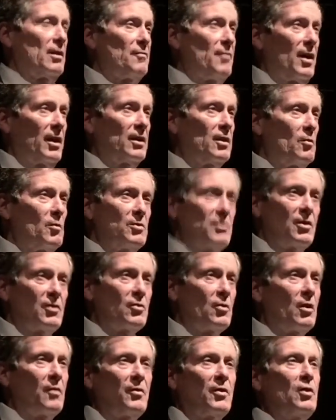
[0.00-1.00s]
In fact, there was a
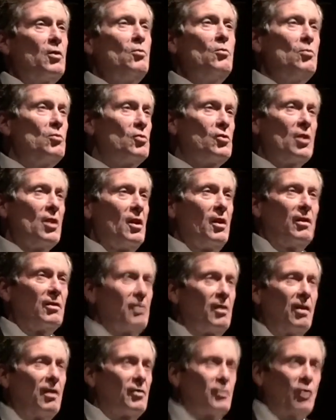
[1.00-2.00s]
sort of huge
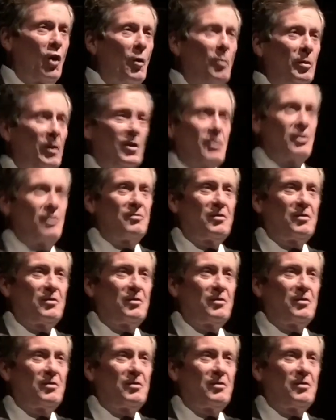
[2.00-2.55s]
surplus